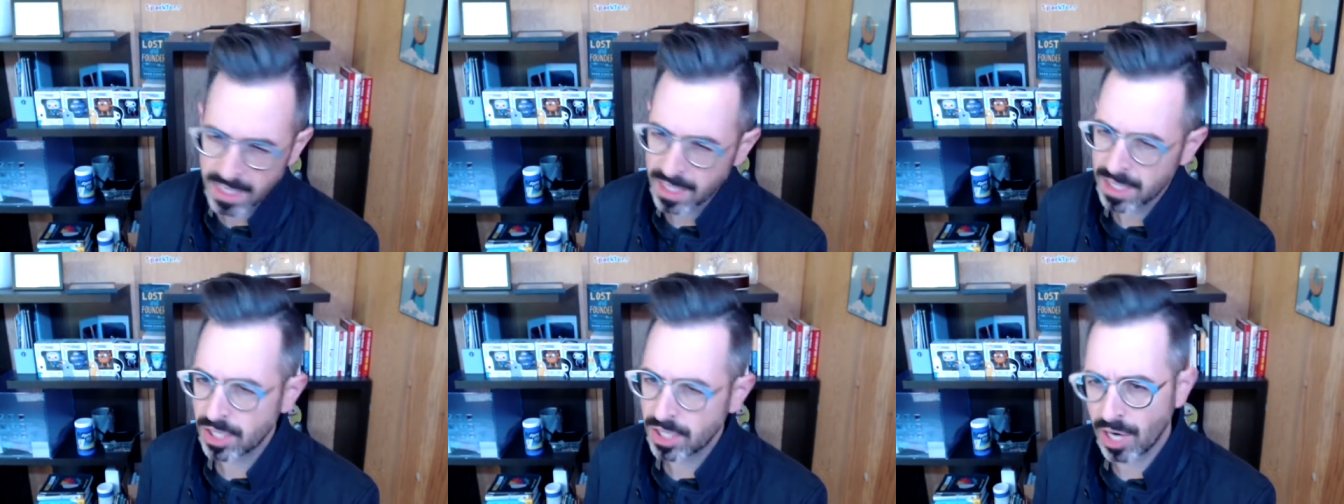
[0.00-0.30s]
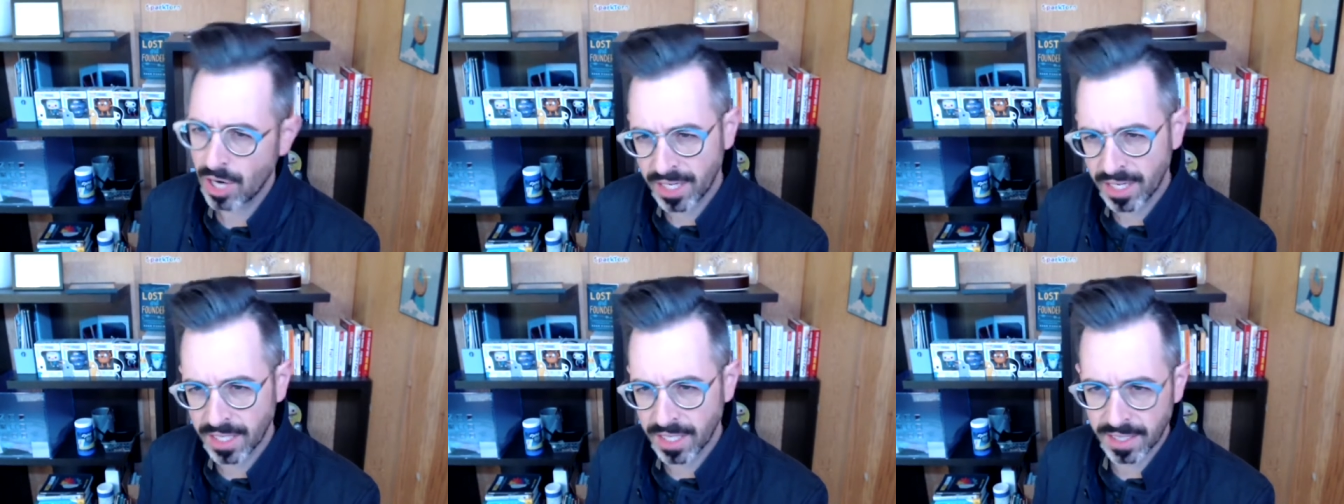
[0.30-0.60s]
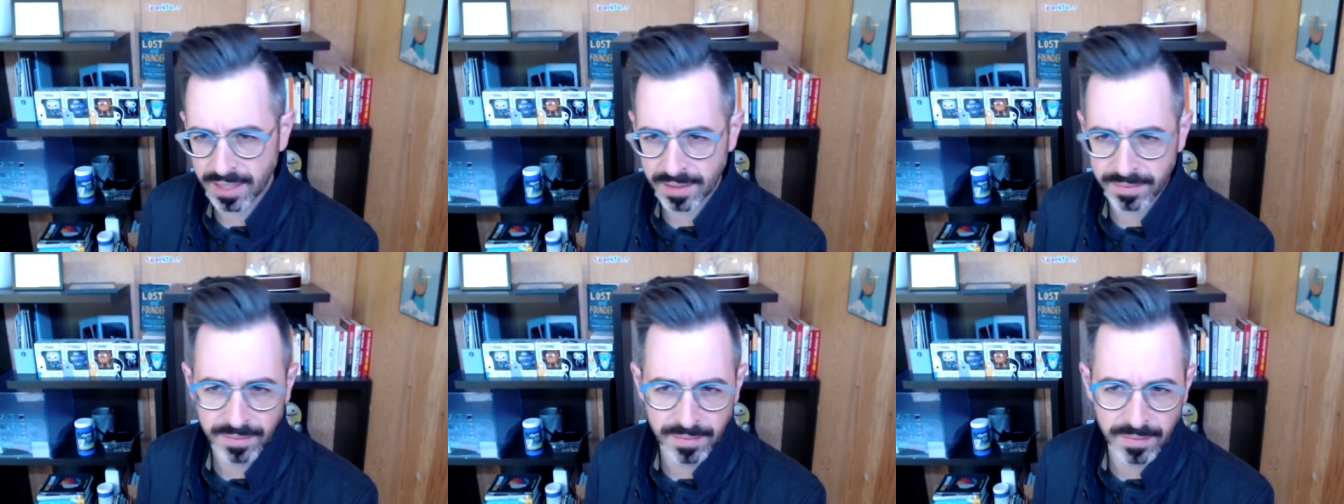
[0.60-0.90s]
trying
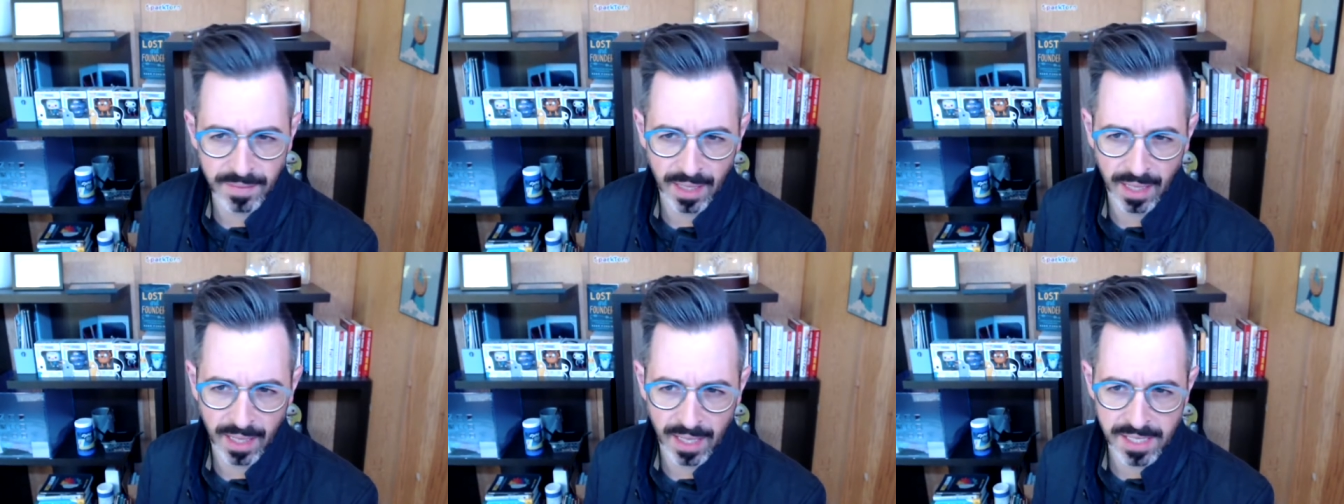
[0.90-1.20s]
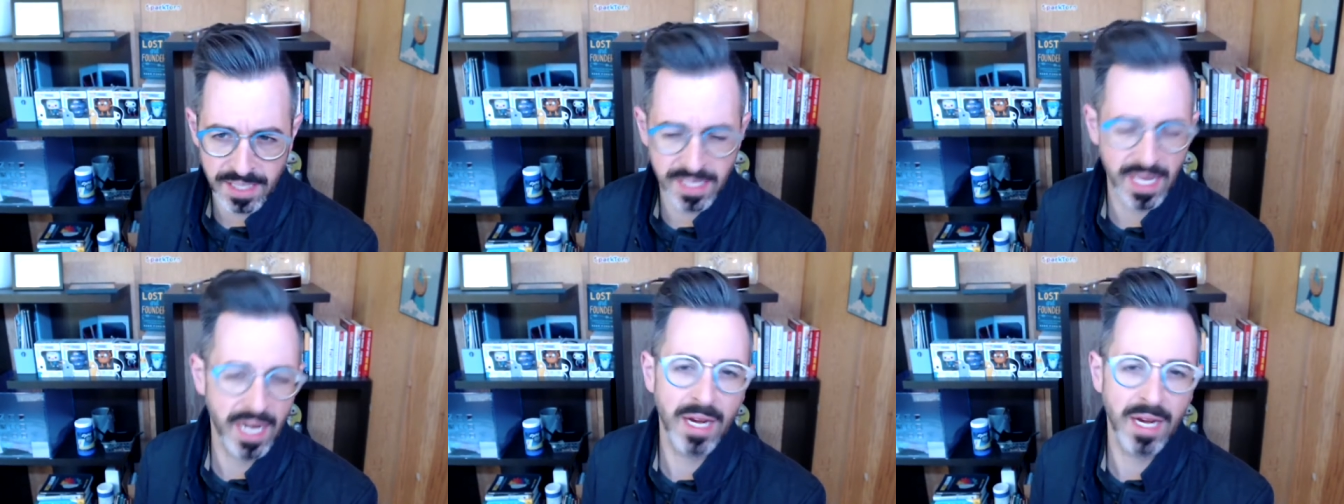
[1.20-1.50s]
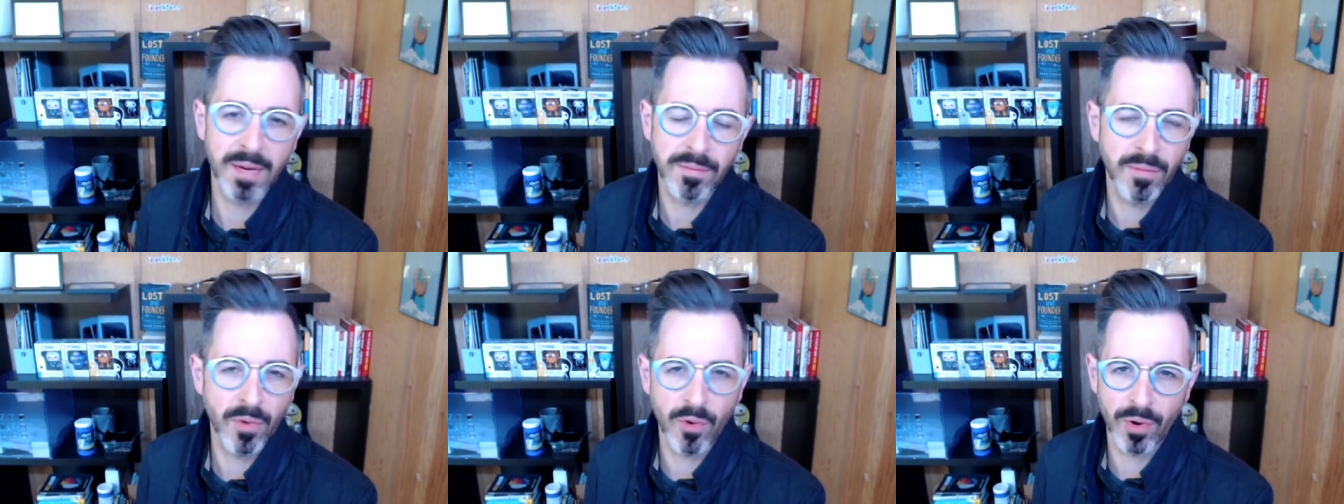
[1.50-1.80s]
to uh, set
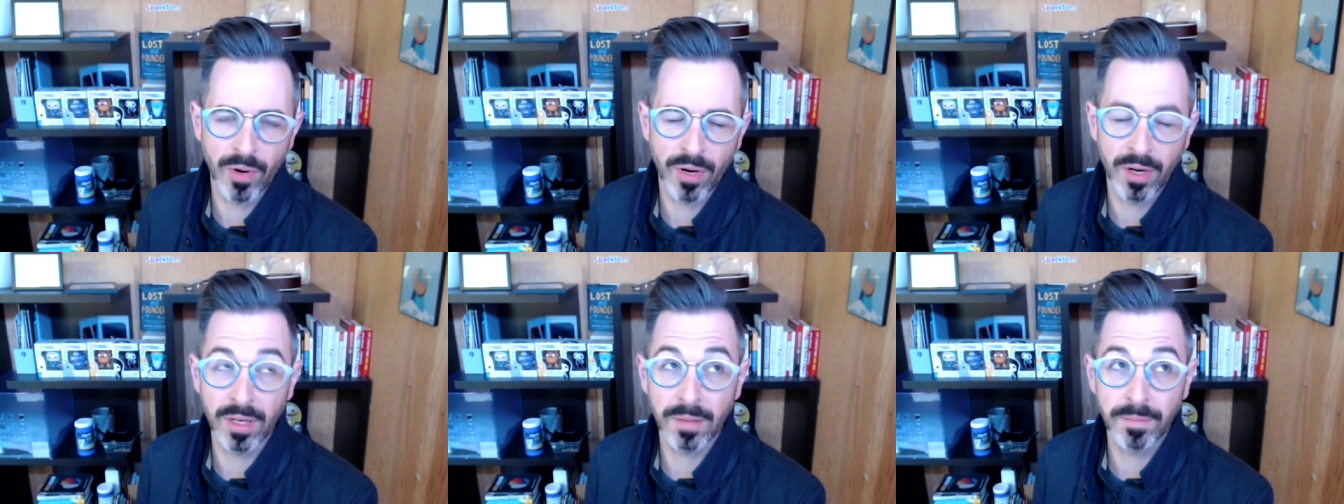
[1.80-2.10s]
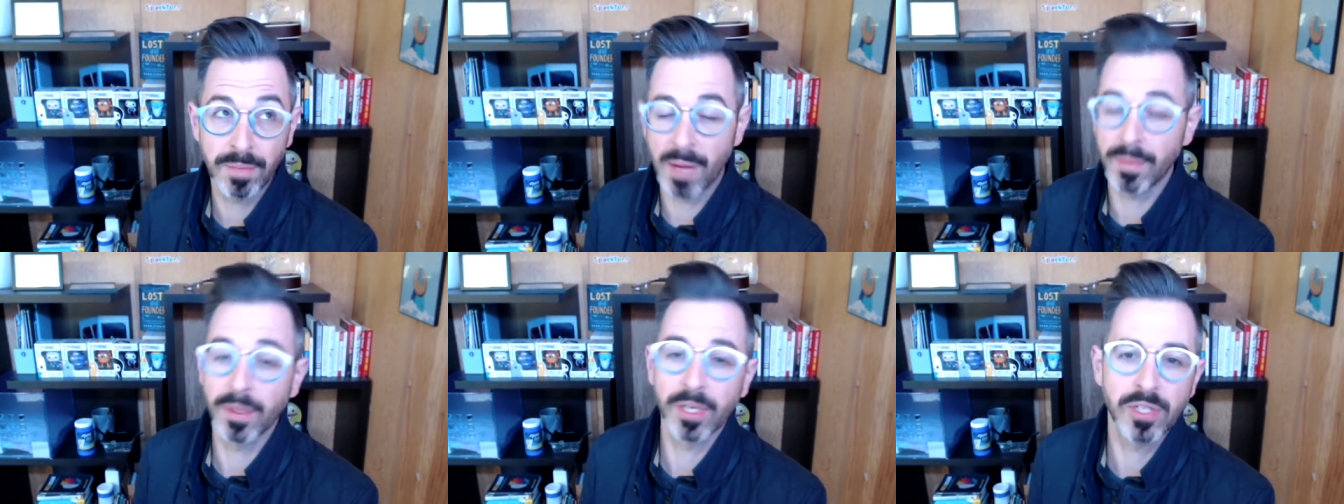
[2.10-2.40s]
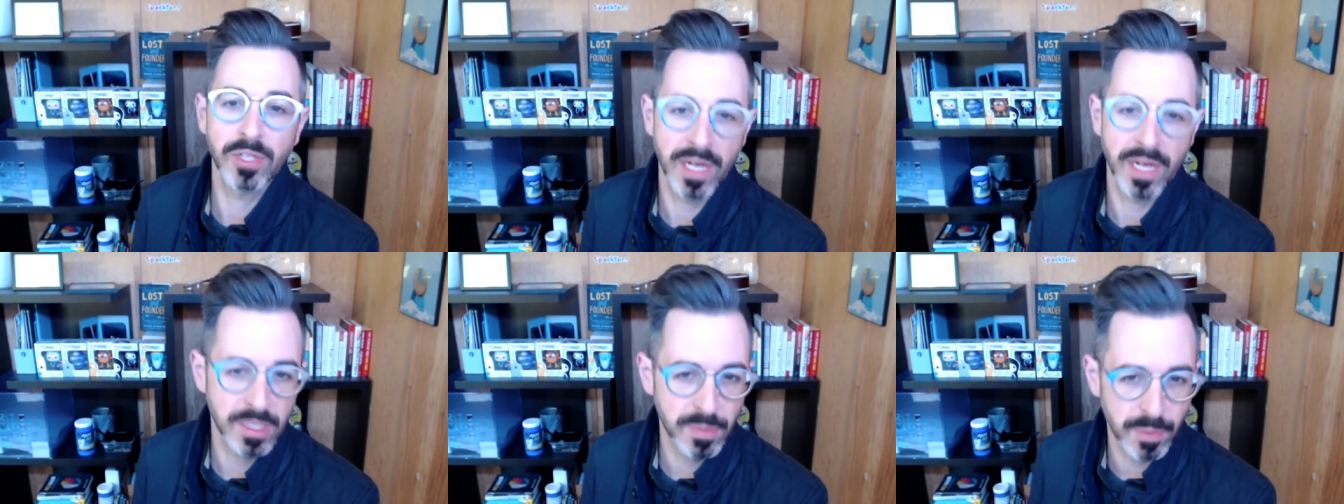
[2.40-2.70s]
up more public
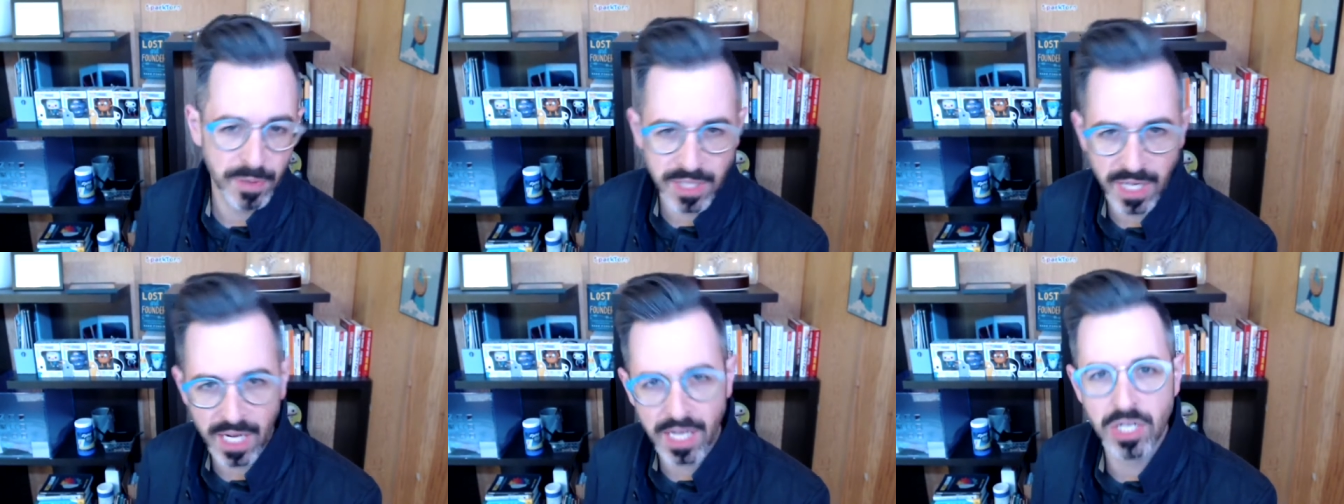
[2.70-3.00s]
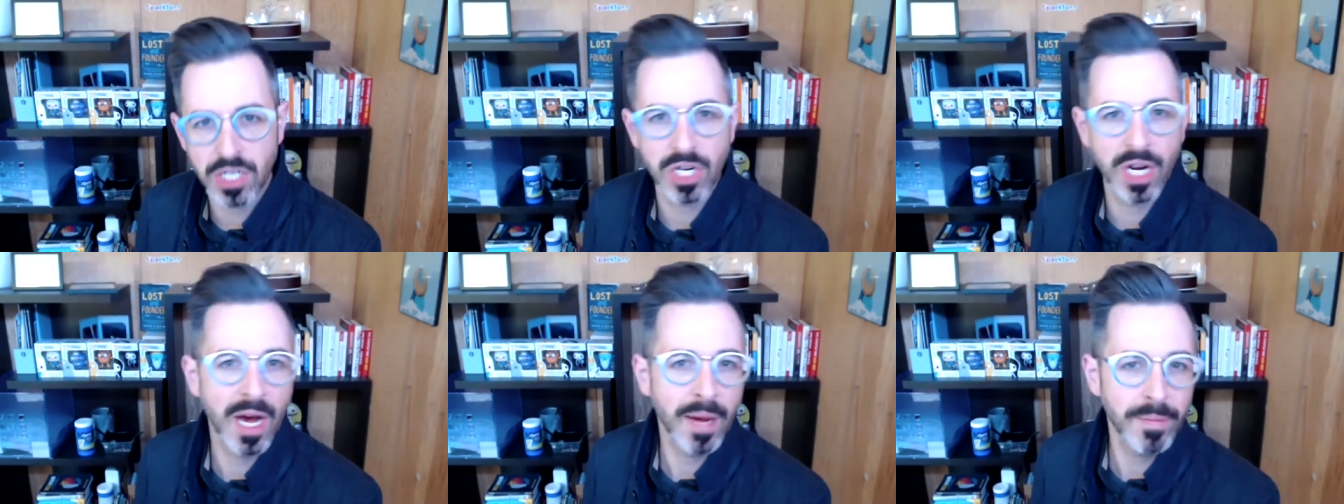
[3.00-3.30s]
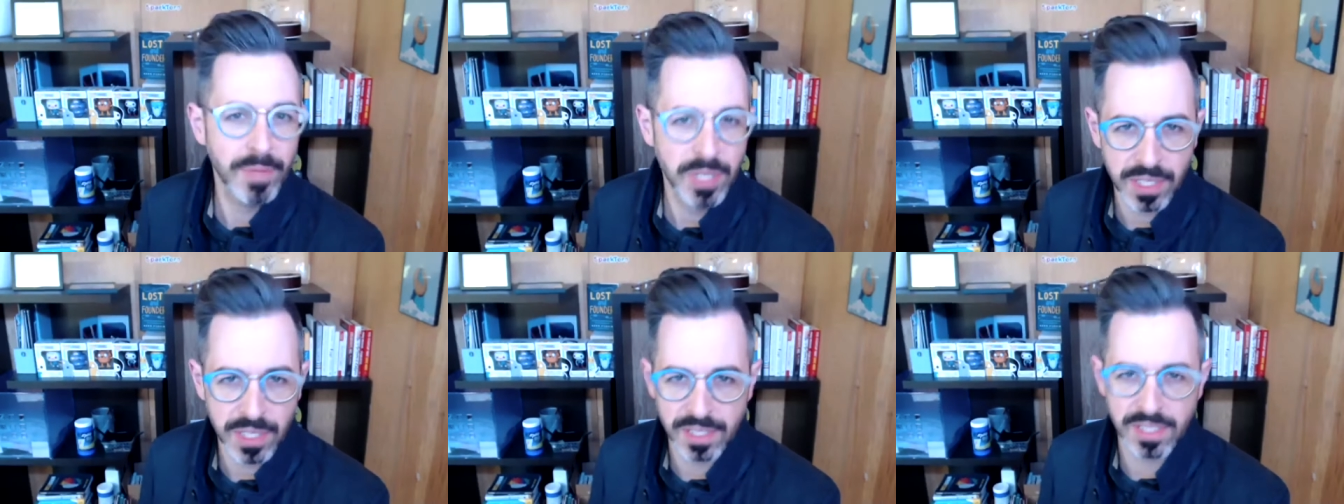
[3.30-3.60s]
transportation
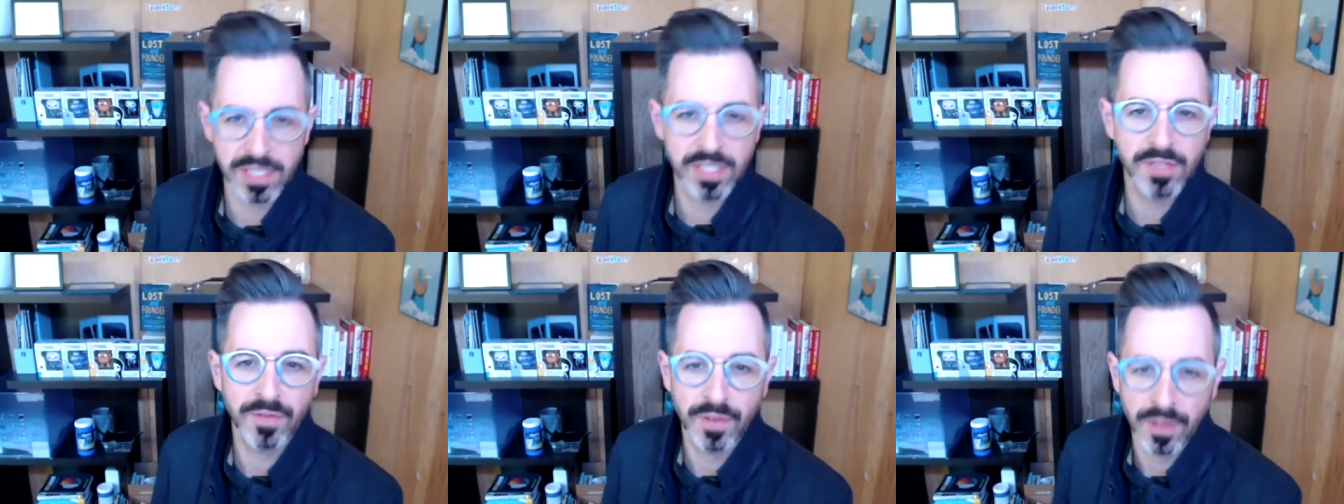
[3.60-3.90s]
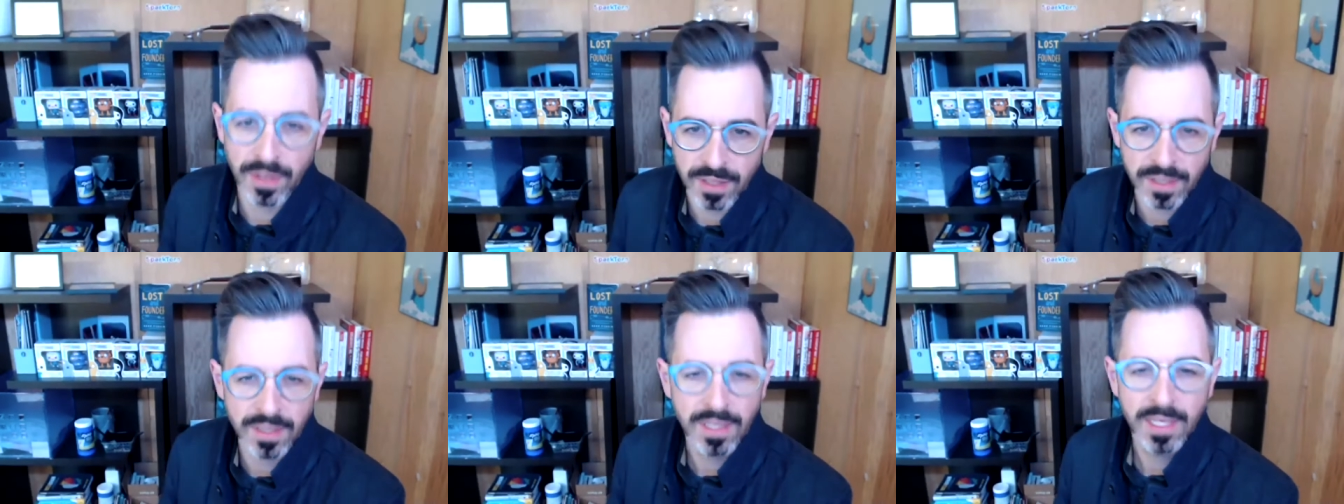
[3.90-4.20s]
options for